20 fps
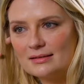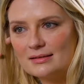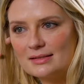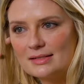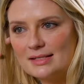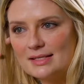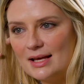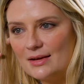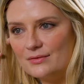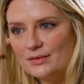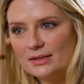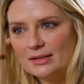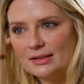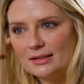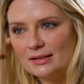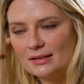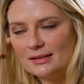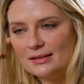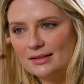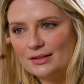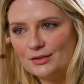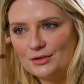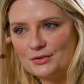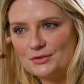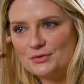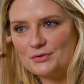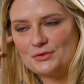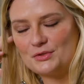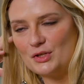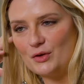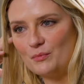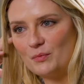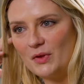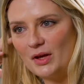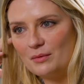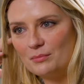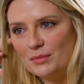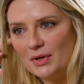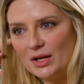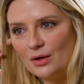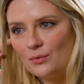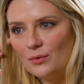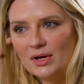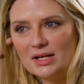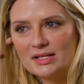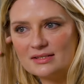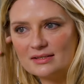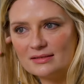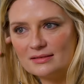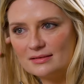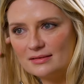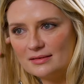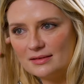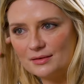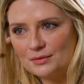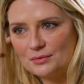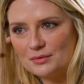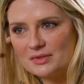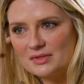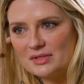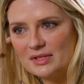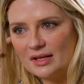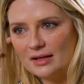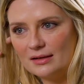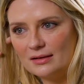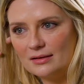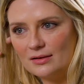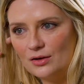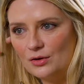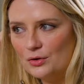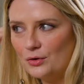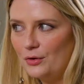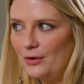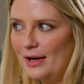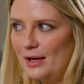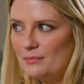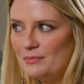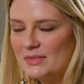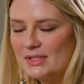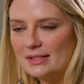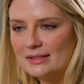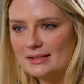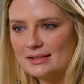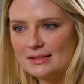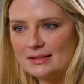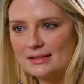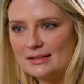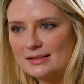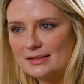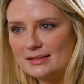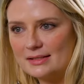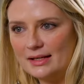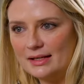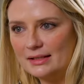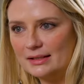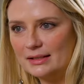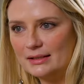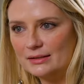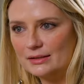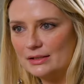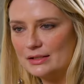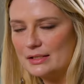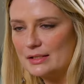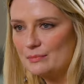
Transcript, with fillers: 7 years or something, but it wasn't. It was like all crammed into this tiny little